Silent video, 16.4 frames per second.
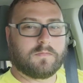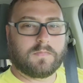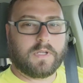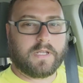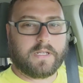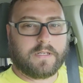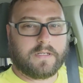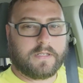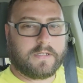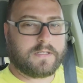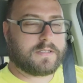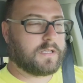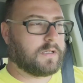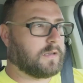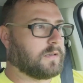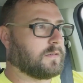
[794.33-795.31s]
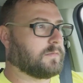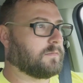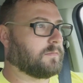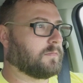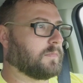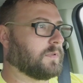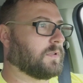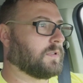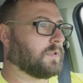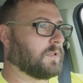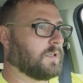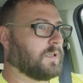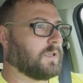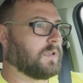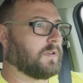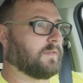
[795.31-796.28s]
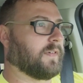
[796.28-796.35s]
and he's
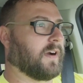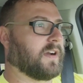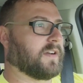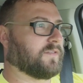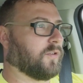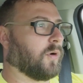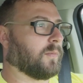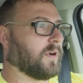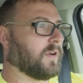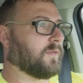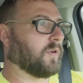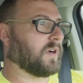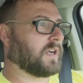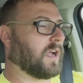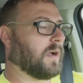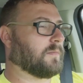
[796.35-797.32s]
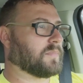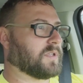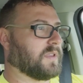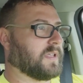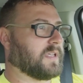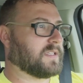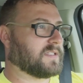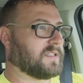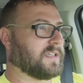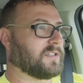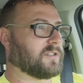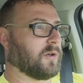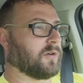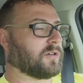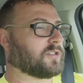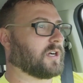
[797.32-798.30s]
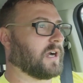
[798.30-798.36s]
very informative when it comes to these
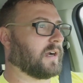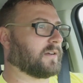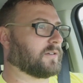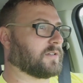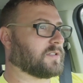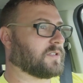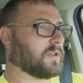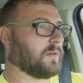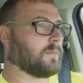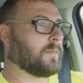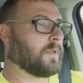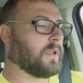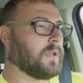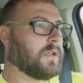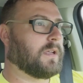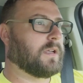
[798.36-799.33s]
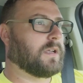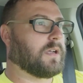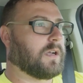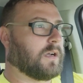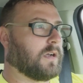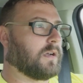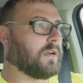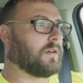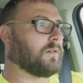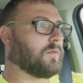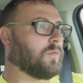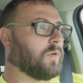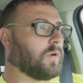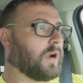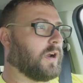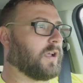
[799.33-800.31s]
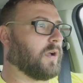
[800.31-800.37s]
older tractors. So
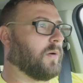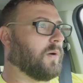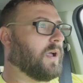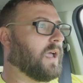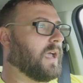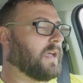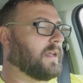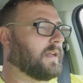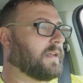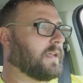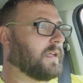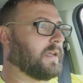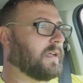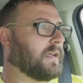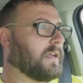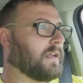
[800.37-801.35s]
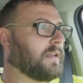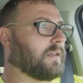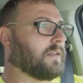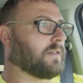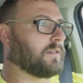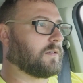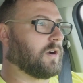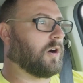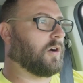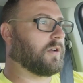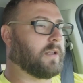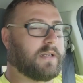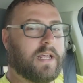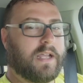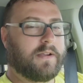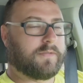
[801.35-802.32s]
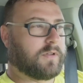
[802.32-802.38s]
we're going to go ahead and call it a
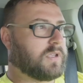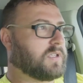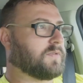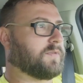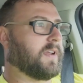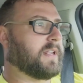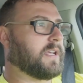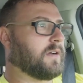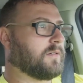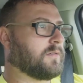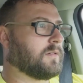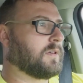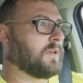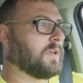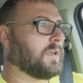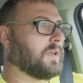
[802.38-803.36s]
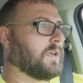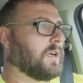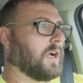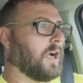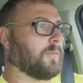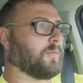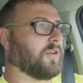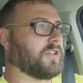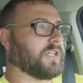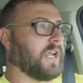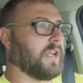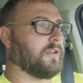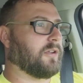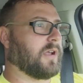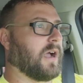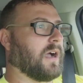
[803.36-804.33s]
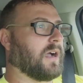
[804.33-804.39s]
day for this video. I appreciate
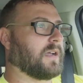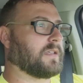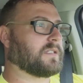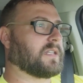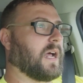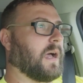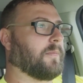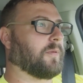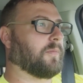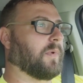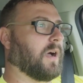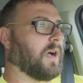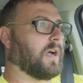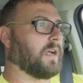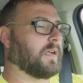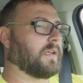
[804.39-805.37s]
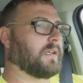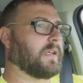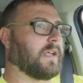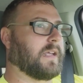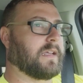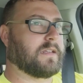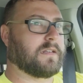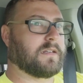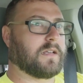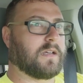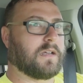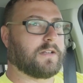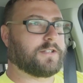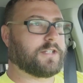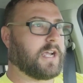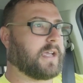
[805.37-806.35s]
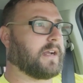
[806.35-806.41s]
you guys stopping by
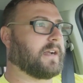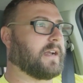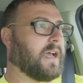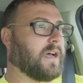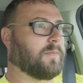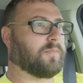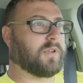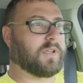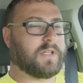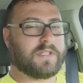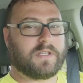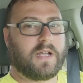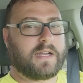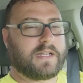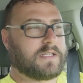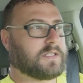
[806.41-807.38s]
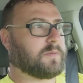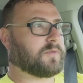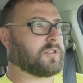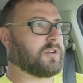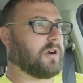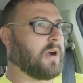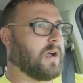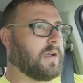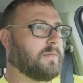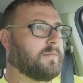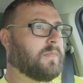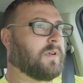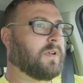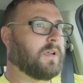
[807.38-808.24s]
and checking it out. Please like and subscribe,